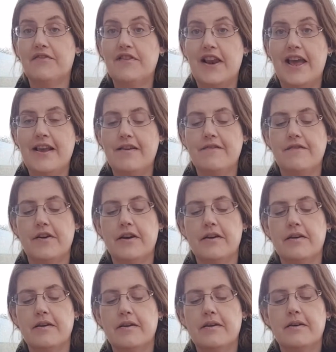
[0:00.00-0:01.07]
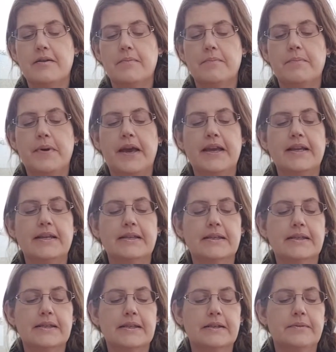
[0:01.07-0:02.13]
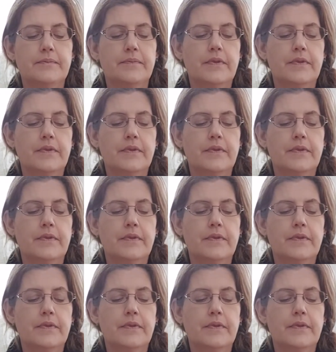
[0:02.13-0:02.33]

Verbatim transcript: flavour base.